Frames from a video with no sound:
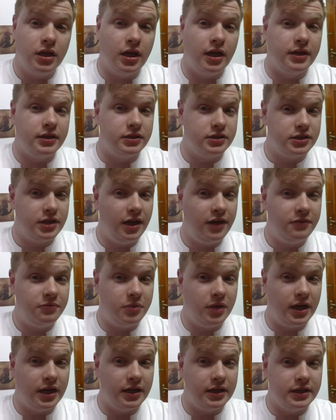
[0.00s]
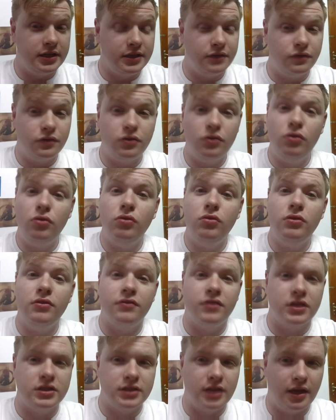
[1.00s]
and a staff party for all
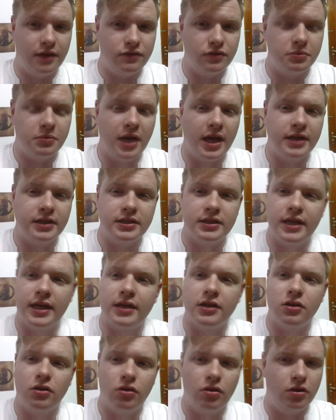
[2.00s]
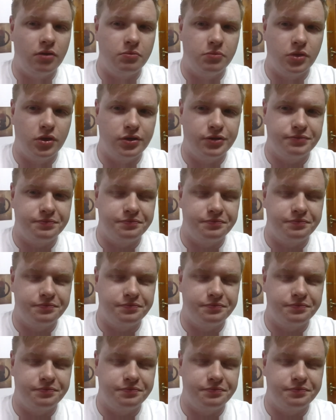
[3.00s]
of the staff from Hatton and Colombo.